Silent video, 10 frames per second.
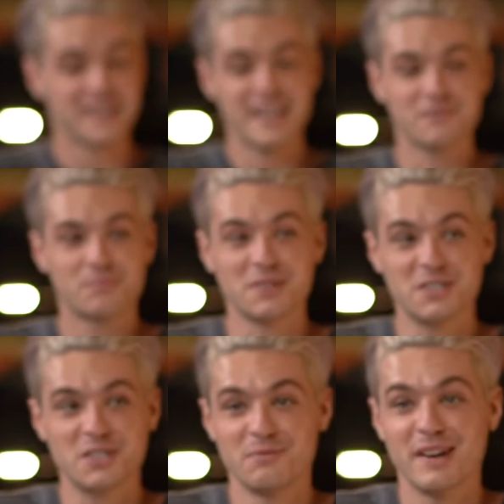I have pretty
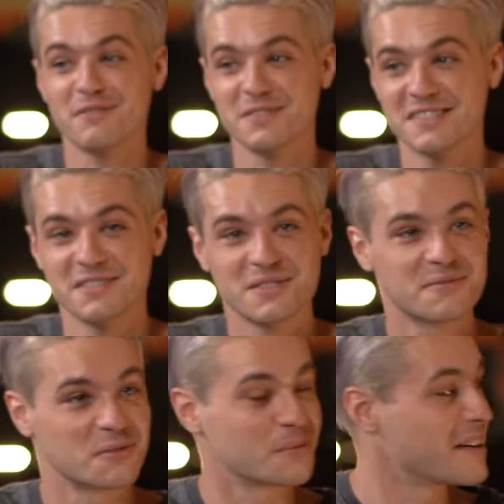good references
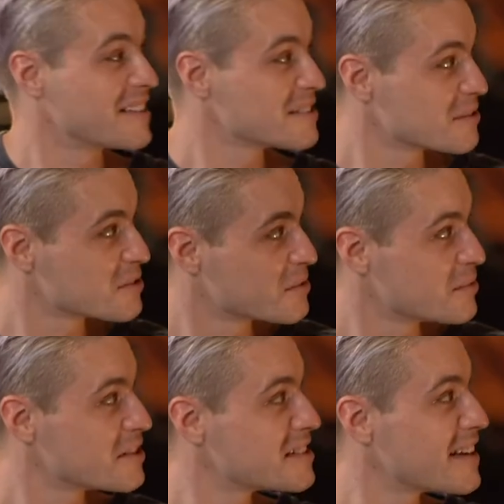for wings on some
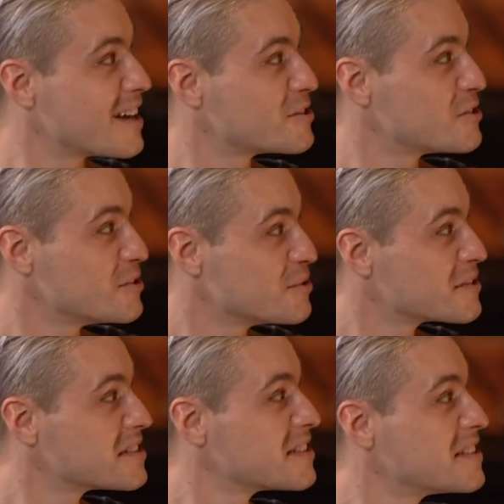of the
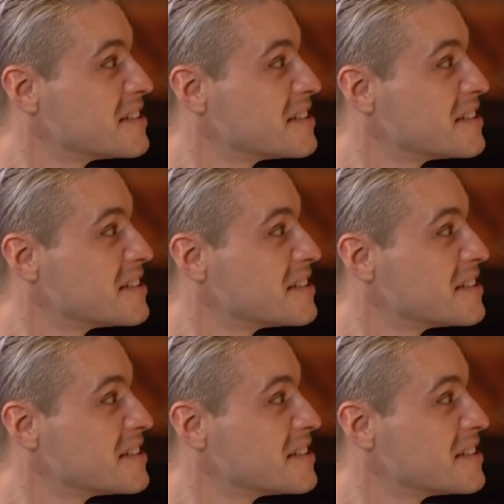statues.